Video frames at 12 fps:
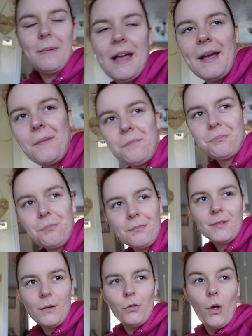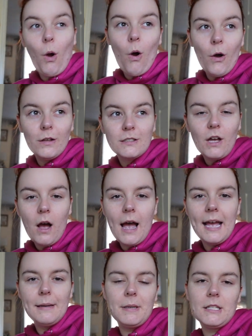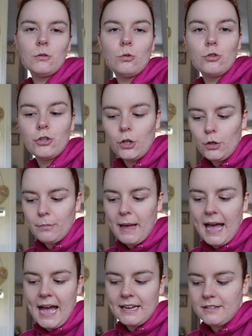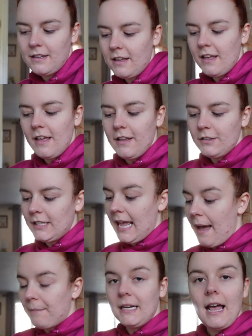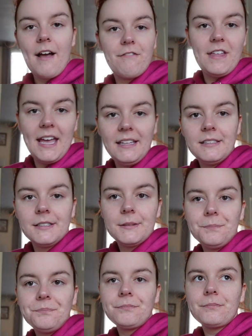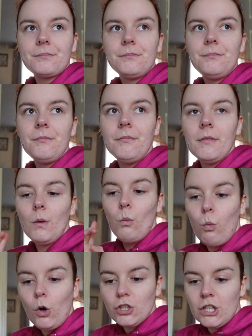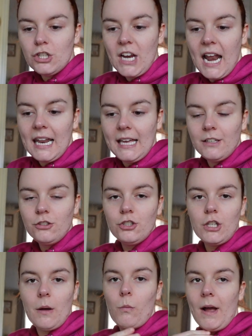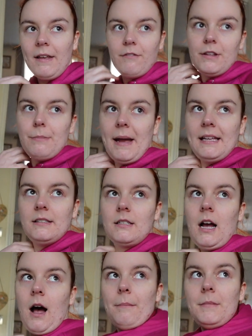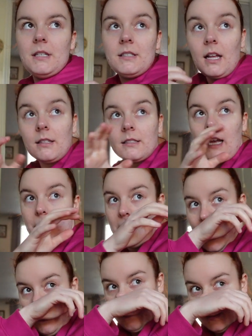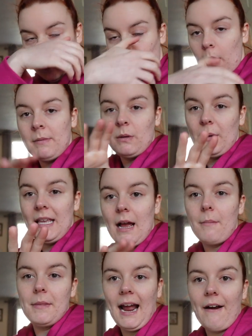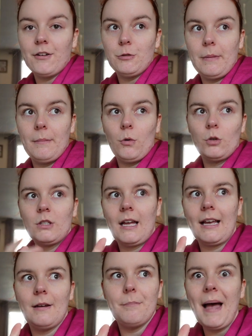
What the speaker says: bit on the hotter side, but it's not too bad. So yeah, I'm gonna have this, watch the challenge. I'm waiting for the paint to come. The sun's coming out now, so I'm hoping it will heat up the garage a bit more so I can